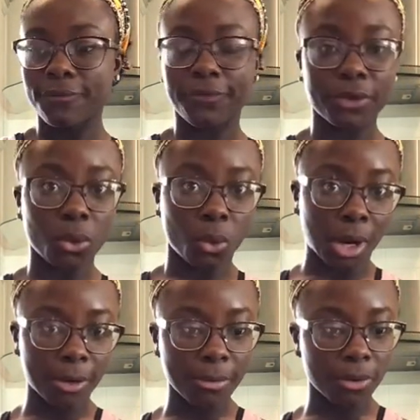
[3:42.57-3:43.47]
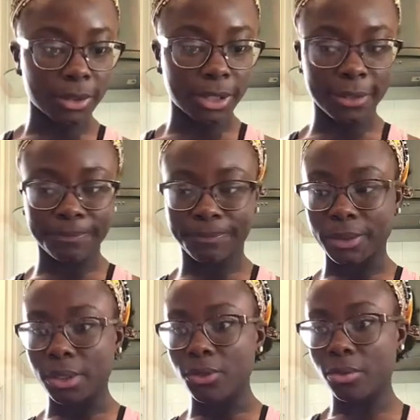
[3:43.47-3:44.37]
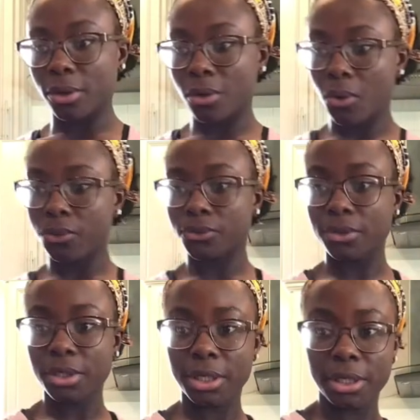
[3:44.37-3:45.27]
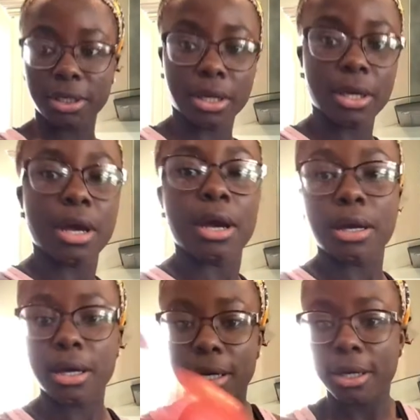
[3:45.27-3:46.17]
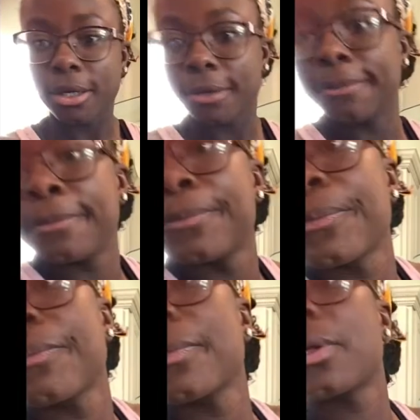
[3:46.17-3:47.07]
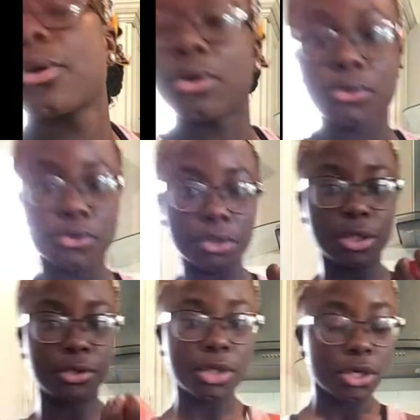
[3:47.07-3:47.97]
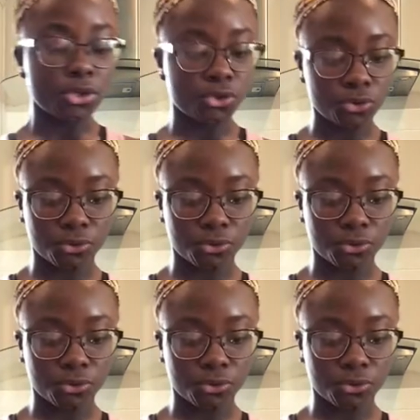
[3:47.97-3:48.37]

for the guacamole, you are going to need um, you're going to need two